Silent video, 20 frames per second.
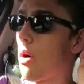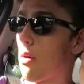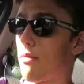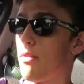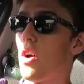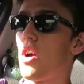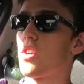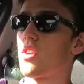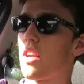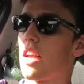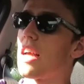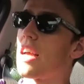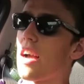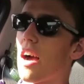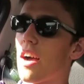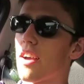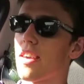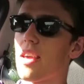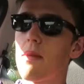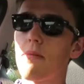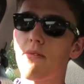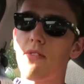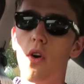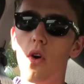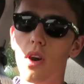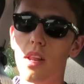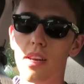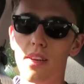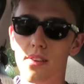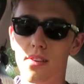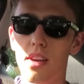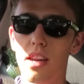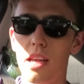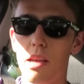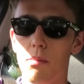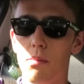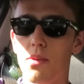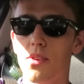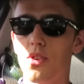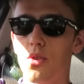Firstly, I keep falling
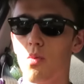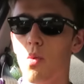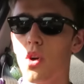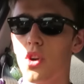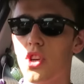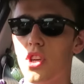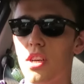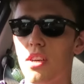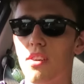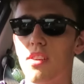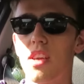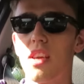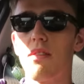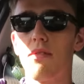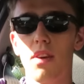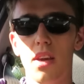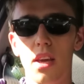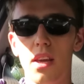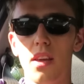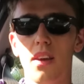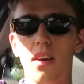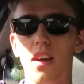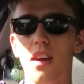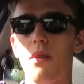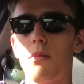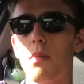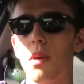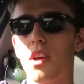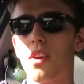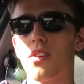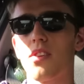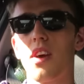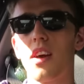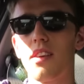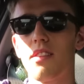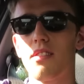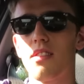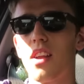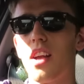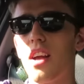asleep to watching TV because
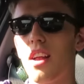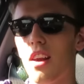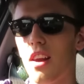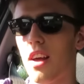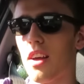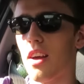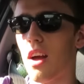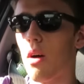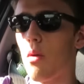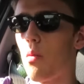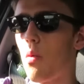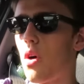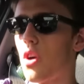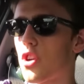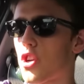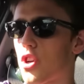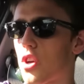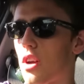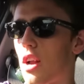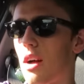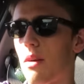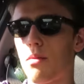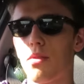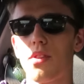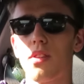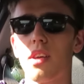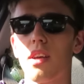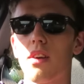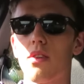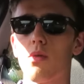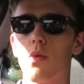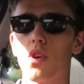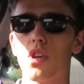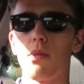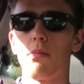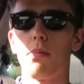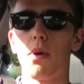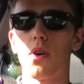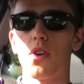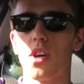I was watching
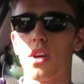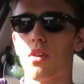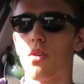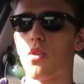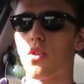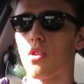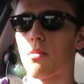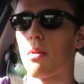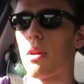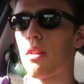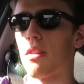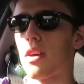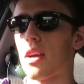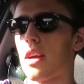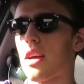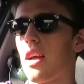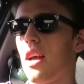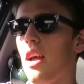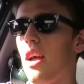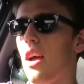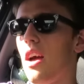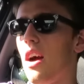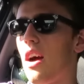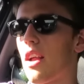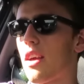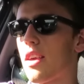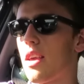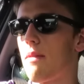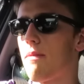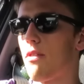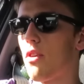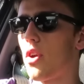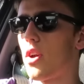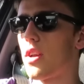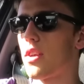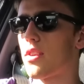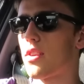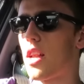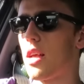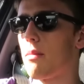BoJack Horseman, I think. I keep
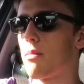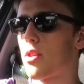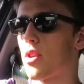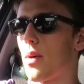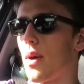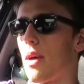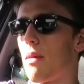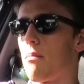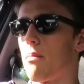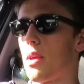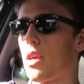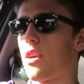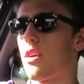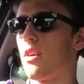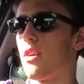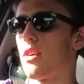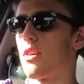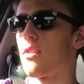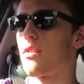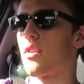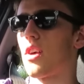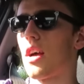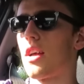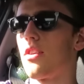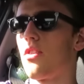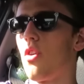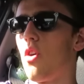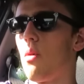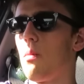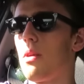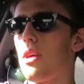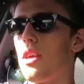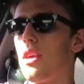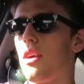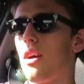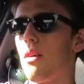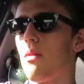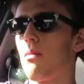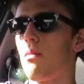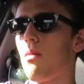falling asleep to it because I
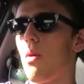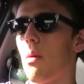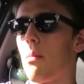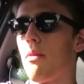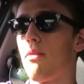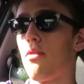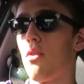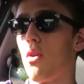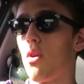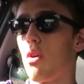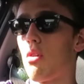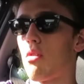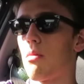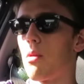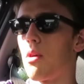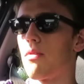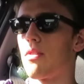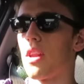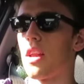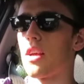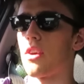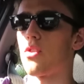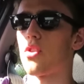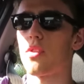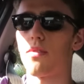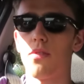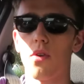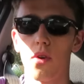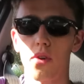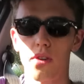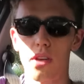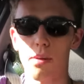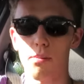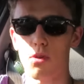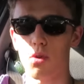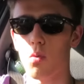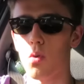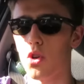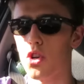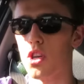normally, well, before Laura moved in, I used to fall
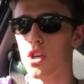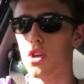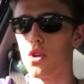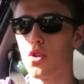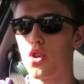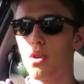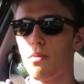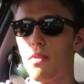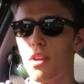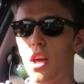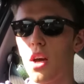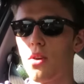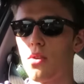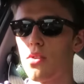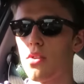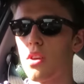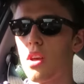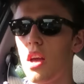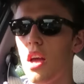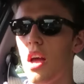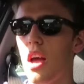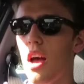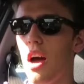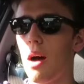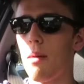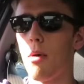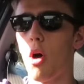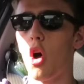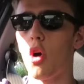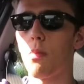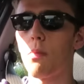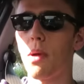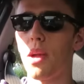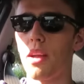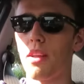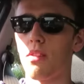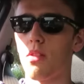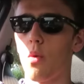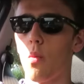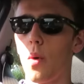asleep to watching YouTube videos. I'm
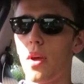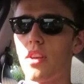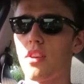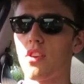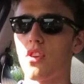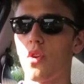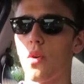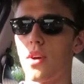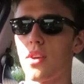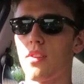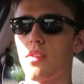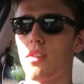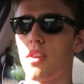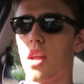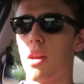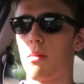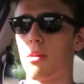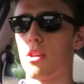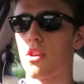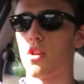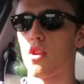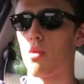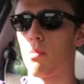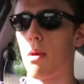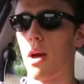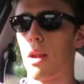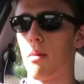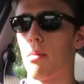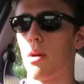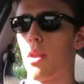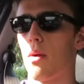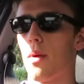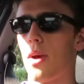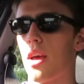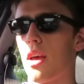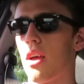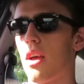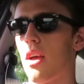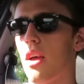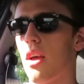hoping the wind noise isn't going to be too bad, by the way,